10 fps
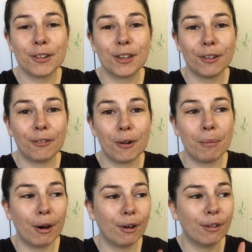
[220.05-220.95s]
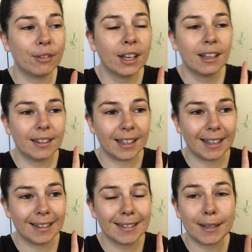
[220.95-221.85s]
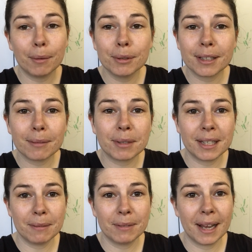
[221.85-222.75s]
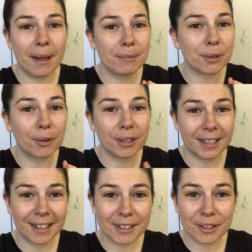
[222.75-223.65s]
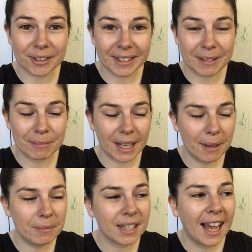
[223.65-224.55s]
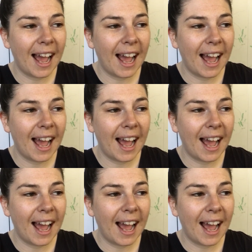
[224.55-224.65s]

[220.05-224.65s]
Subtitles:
the form of the double dip Tim Tams or the dark chocolate Tim Tams